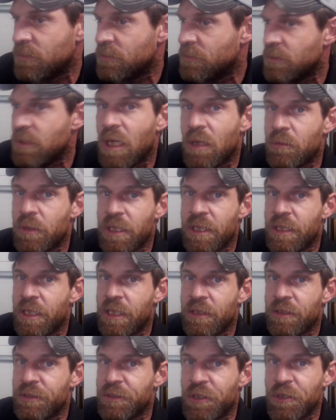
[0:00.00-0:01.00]
Nowhere
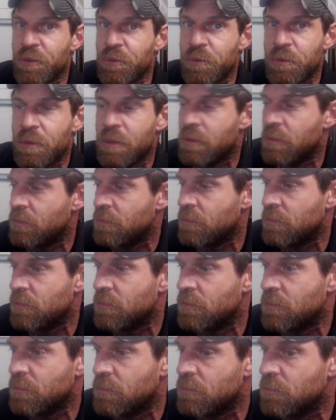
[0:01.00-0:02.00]
near new.
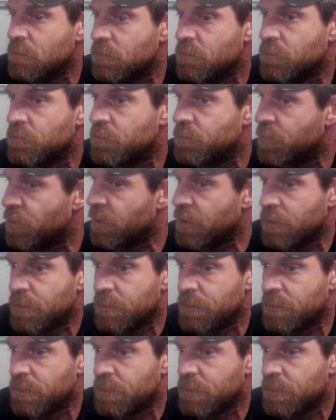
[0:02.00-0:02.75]
But